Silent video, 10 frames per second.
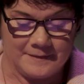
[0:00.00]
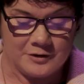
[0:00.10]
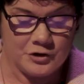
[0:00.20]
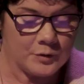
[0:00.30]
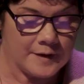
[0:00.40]

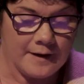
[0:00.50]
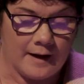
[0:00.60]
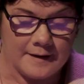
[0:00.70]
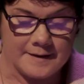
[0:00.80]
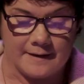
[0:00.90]
During the
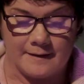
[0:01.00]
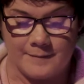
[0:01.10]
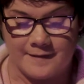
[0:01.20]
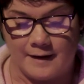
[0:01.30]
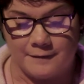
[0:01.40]
holiday
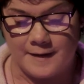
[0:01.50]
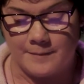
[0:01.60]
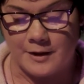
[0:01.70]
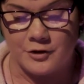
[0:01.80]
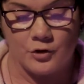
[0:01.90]
himself,
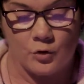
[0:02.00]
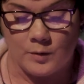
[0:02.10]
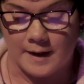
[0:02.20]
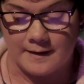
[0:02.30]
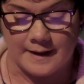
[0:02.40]
Liam had no
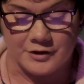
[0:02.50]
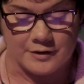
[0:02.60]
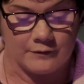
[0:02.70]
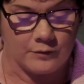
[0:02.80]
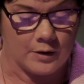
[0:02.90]
recollection
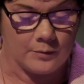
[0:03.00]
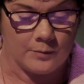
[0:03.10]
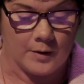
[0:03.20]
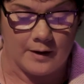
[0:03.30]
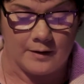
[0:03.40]
of where we
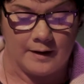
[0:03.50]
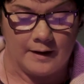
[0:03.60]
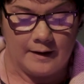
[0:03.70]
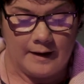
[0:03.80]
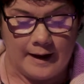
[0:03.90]
were,
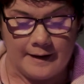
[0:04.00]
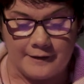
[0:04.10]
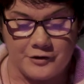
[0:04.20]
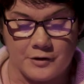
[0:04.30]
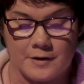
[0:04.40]
and
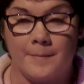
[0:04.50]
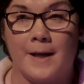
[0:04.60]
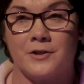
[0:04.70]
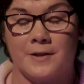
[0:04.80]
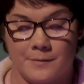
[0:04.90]
as you can
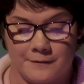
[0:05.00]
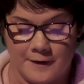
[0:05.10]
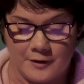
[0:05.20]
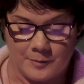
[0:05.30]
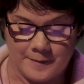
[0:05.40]
imagine, he was
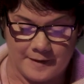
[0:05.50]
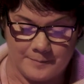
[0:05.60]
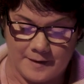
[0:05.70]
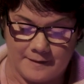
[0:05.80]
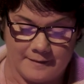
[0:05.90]
very upset
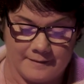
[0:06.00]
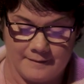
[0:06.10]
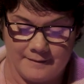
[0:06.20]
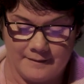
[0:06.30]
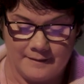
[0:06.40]
by this.
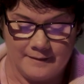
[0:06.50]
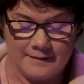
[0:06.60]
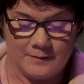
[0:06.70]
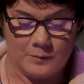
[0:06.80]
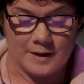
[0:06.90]

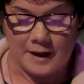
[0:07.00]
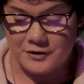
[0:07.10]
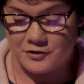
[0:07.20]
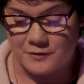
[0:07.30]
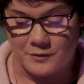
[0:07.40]
We
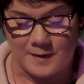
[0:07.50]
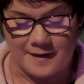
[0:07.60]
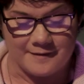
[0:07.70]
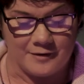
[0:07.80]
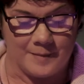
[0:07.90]
got through the
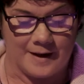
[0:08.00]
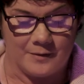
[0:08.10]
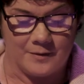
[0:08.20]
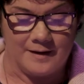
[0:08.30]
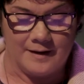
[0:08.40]
week
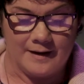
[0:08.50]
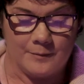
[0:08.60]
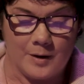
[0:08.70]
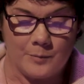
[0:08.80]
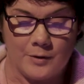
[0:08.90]
somehow, and
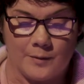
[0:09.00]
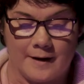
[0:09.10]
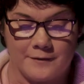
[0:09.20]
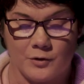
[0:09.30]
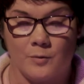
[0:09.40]
when we
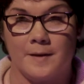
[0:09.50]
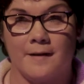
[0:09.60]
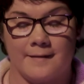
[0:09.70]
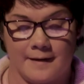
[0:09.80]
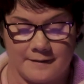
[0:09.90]
arrived home on the
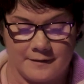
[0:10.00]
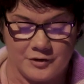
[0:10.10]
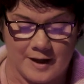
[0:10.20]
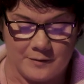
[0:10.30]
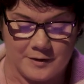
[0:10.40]
6th of
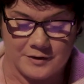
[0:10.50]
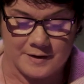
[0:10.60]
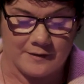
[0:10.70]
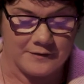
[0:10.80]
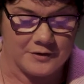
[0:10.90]
January
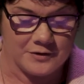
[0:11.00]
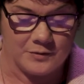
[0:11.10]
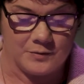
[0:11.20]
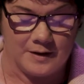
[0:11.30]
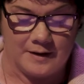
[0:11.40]
2002,